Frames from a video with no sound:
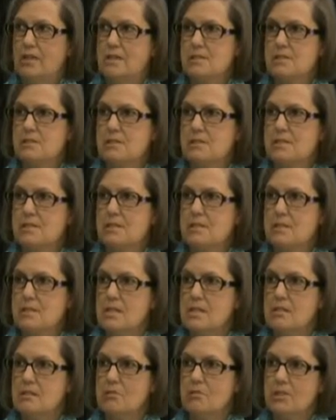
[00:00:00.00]
is
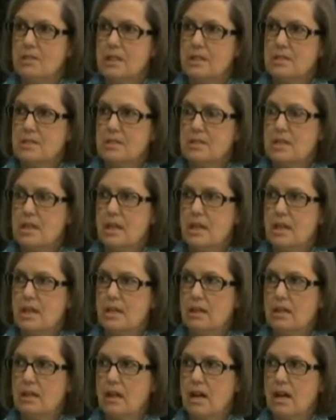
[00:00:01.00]
continuing to take